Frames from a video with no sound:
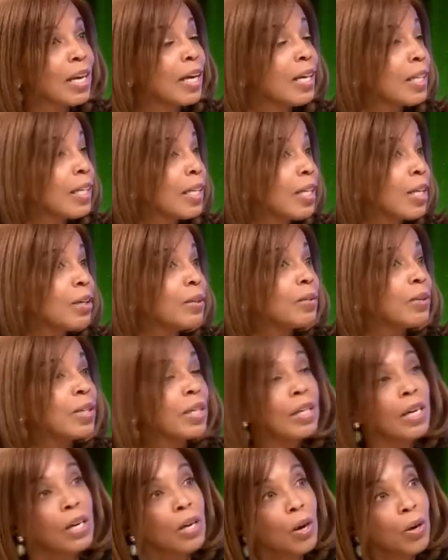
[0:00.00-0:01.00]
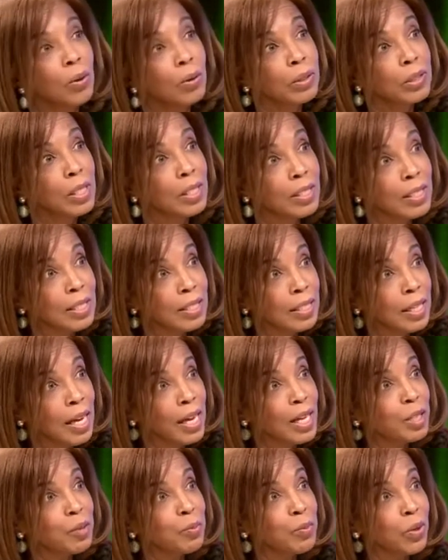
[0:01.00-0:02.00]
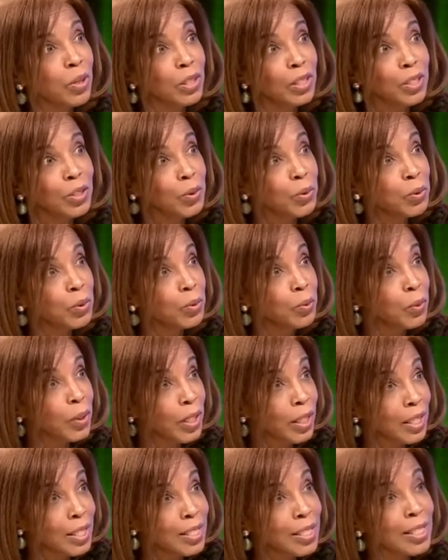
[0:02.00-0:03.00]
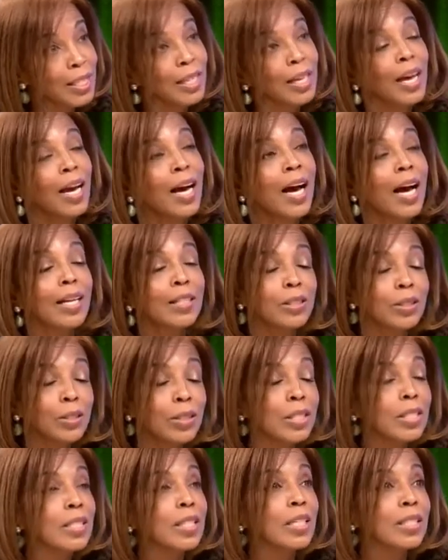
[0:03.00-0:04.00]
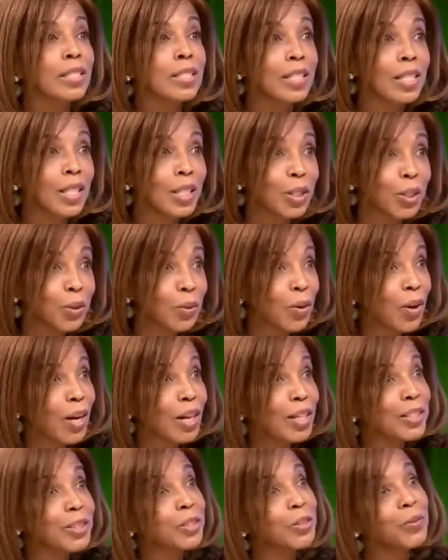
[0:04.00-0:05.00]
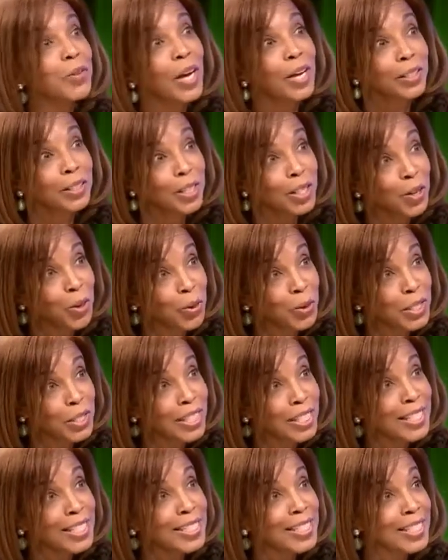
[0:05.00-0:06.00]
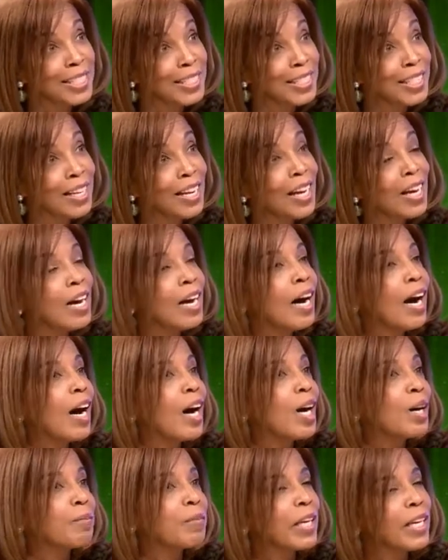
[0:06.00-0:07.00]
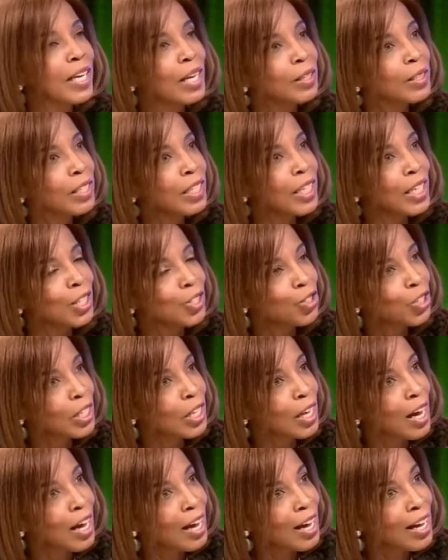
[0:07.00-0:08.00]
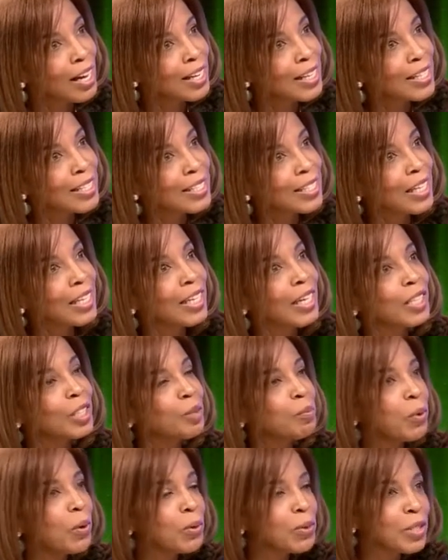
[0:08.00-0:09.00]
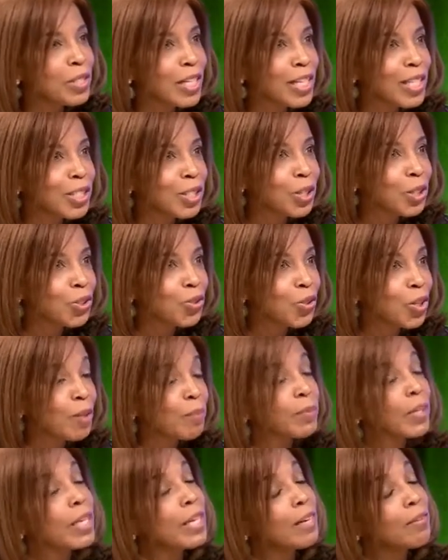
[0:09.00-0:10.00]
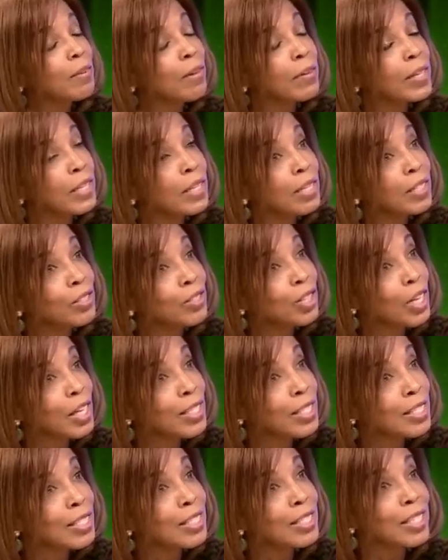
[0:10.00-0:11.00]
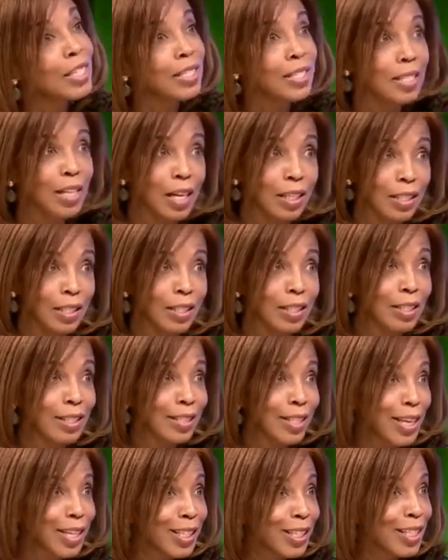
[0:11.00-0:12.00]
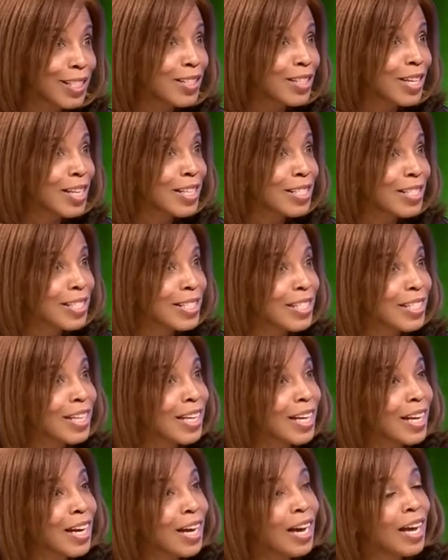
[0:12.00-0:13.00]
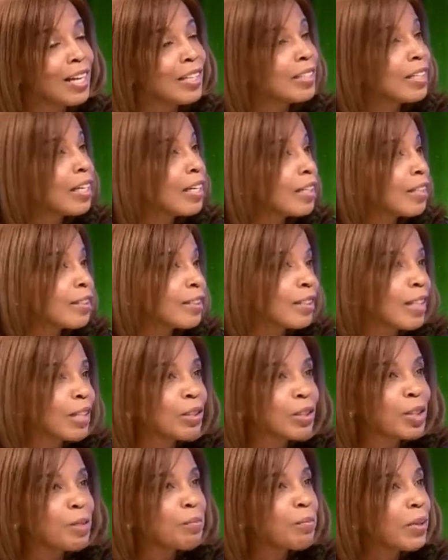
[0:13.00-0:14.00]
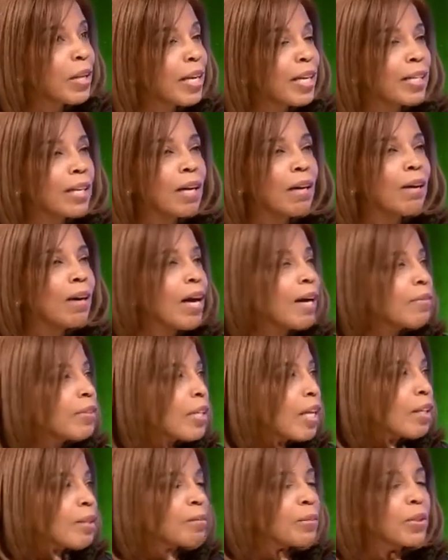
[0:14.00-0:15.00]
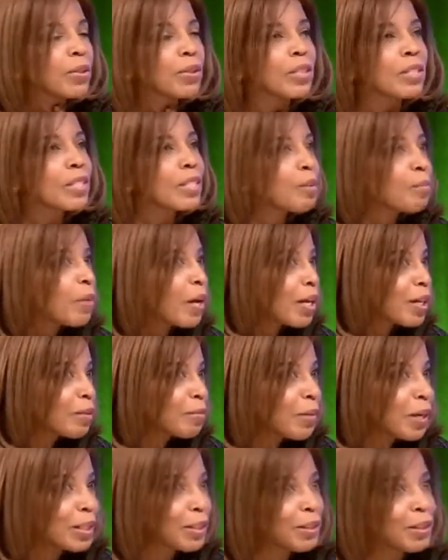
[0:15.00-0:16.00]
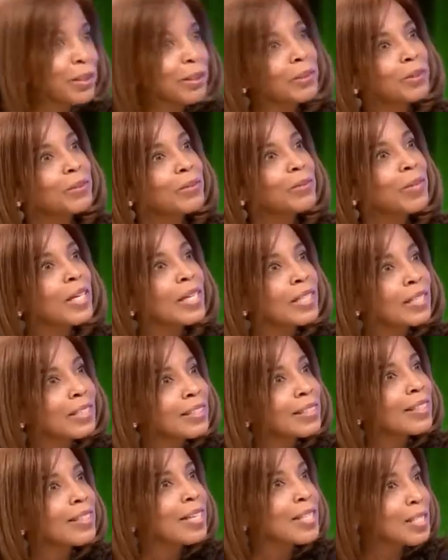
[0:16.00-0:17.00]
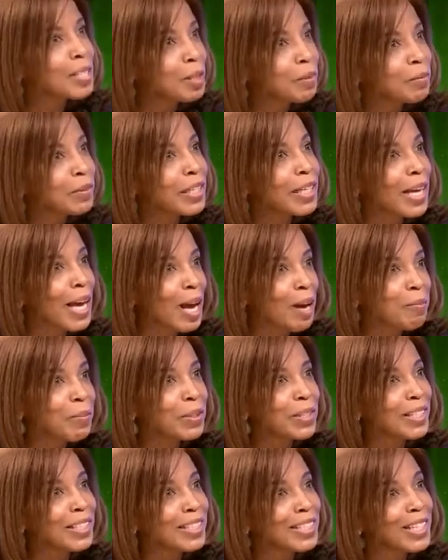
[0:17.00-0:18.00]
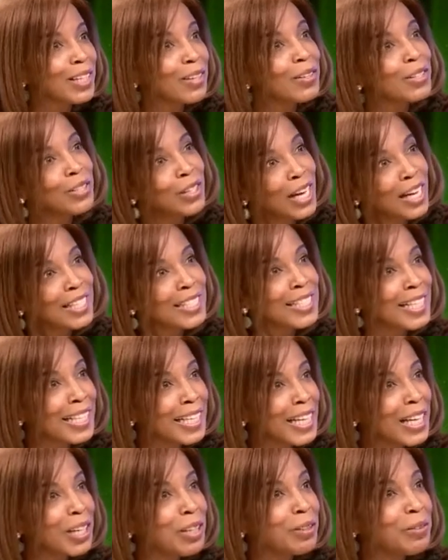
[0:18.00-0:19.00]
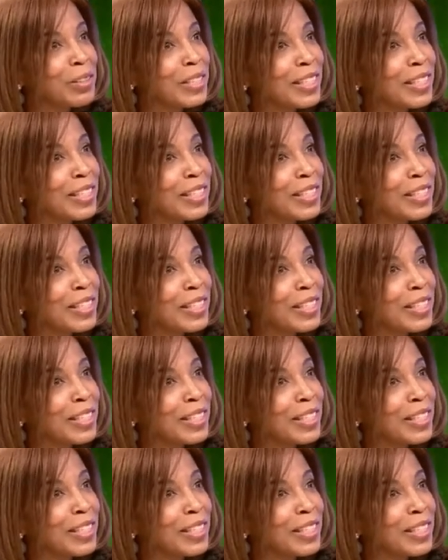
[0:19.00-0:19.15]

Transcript: You know, cold doesn't last more than 2 weeks. Allergies continue on throughout the whole season. They get the itchy eyes, they get the postnasal drip, they get very congested, their sinuses get congested, and then they'll complain, oh, I have a lot of mucus in the back of my throat. Well, there's something happening there, and you got to take care of it.